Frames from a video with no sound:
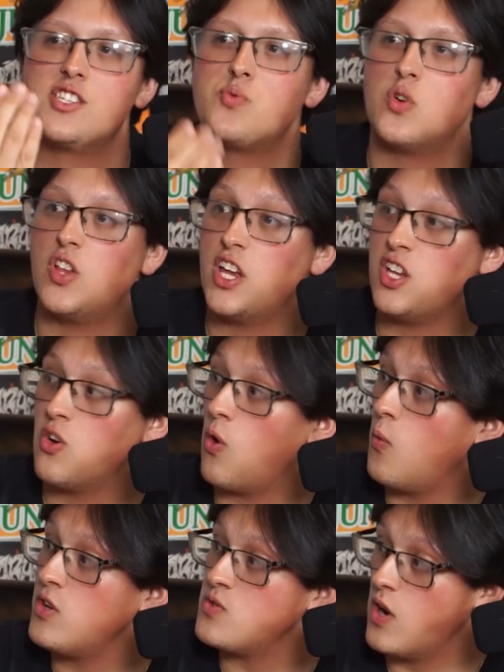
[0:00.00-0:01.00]
were like, you're
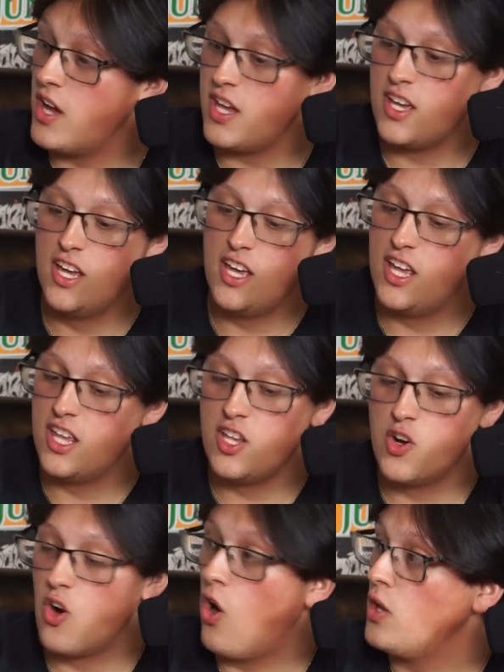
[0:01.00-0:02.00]
always right. You're
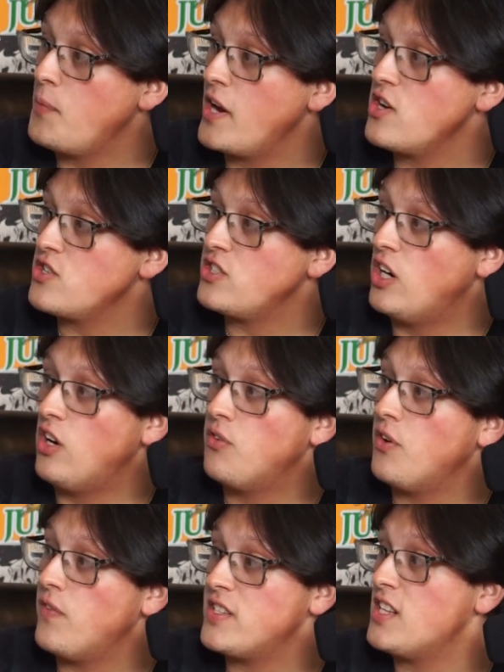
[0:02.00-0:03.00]
all about yourself. If
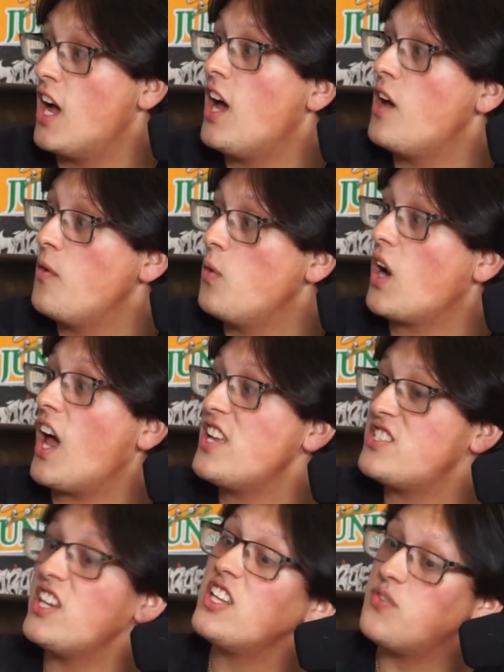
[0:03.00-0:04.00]
it's not what I said,
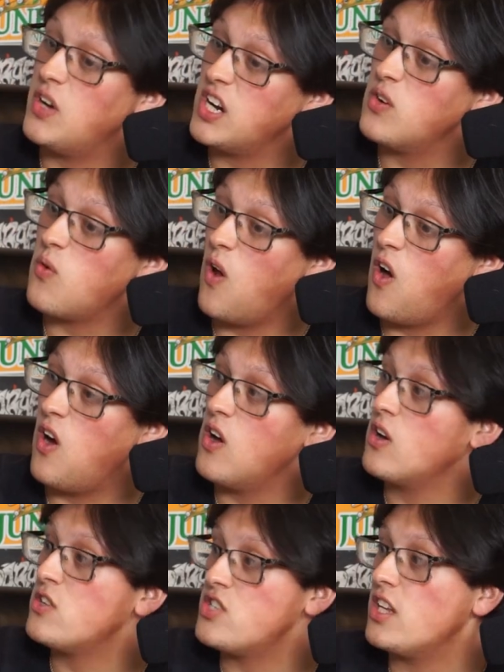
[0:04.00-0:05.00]
it's fucking wrong.
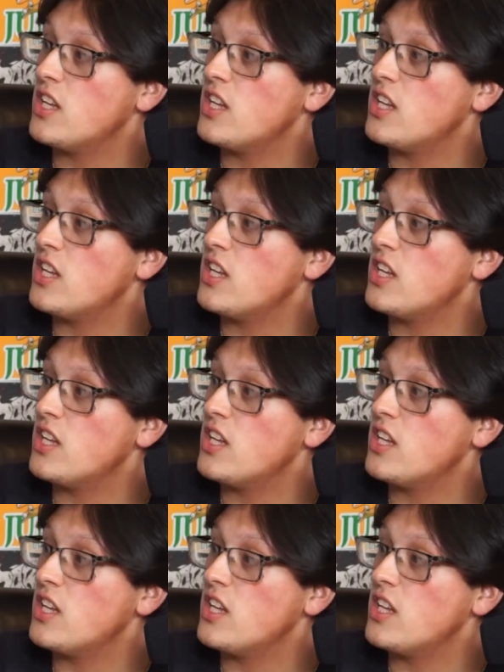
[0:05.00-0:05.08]
Shit like